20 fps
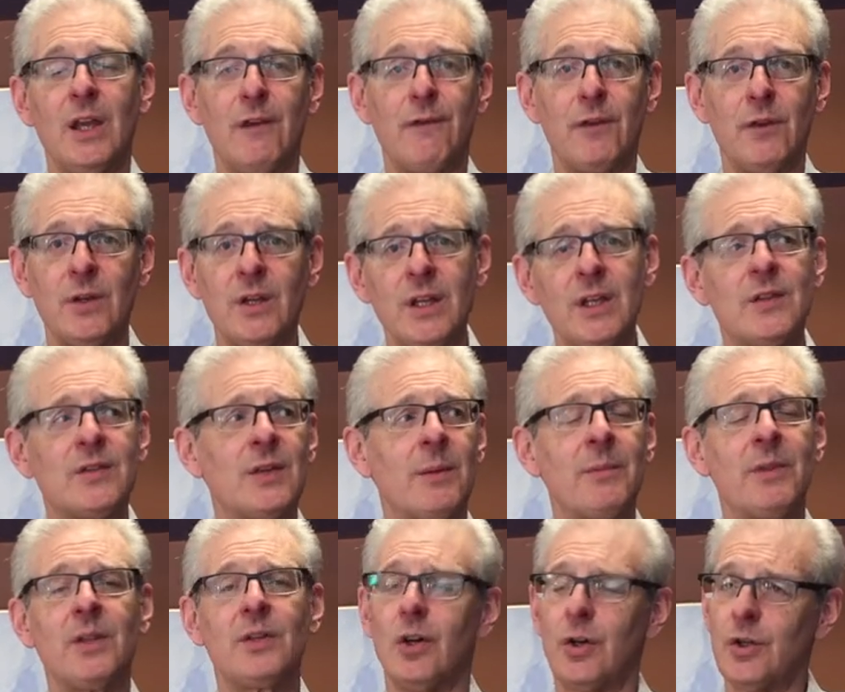If you need some
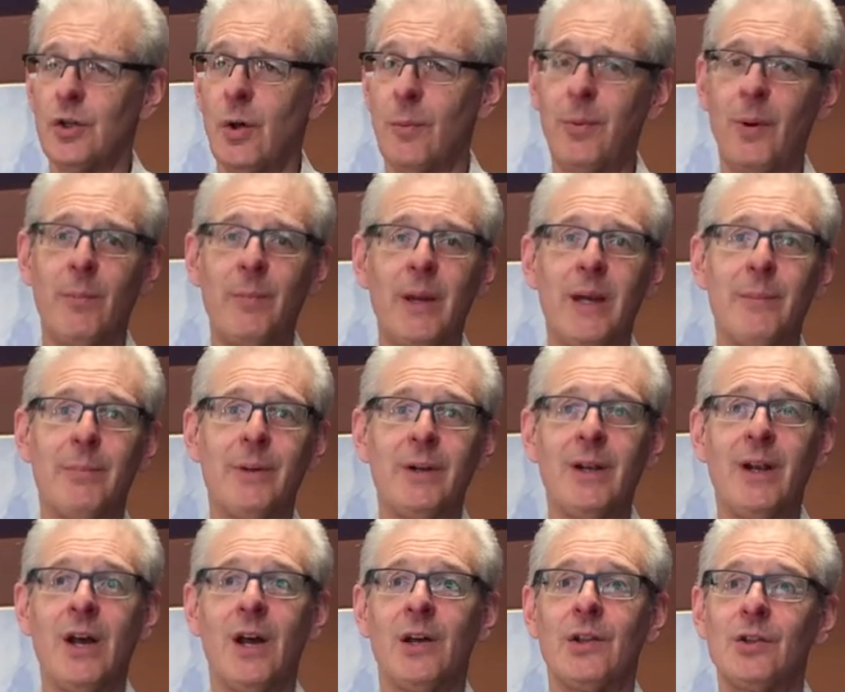of this Yupo
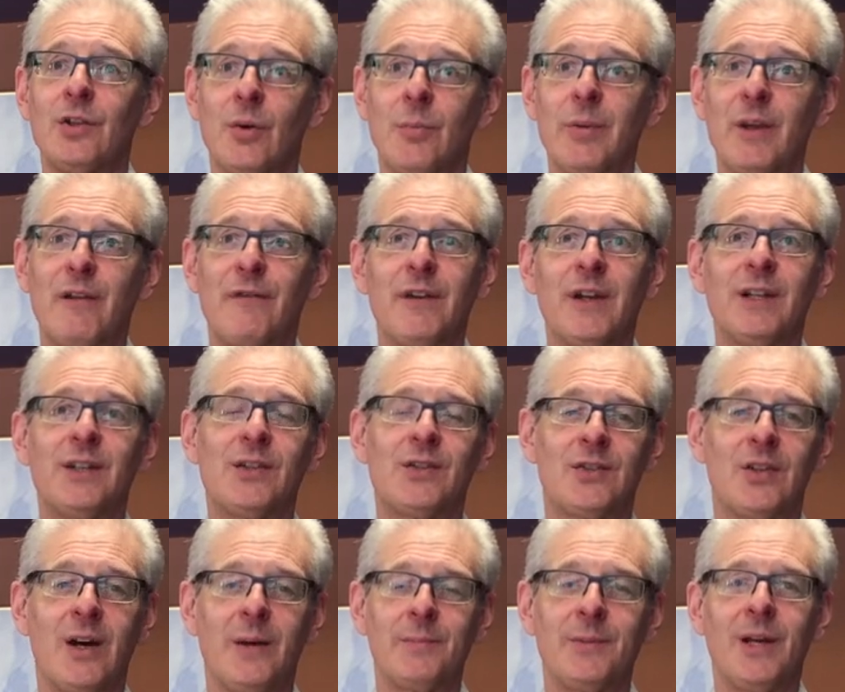paper, don't be afraid to
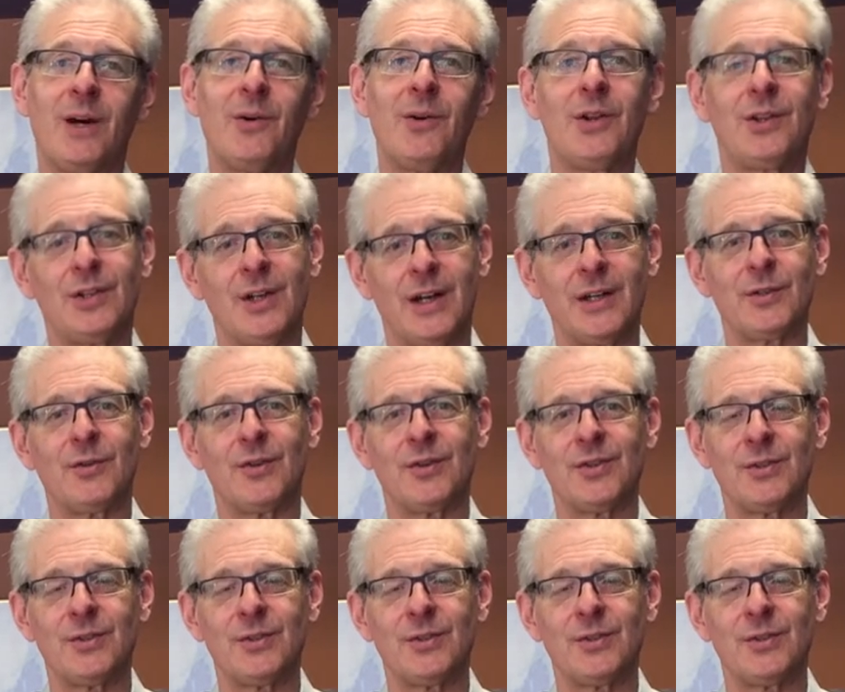stop down and talk to us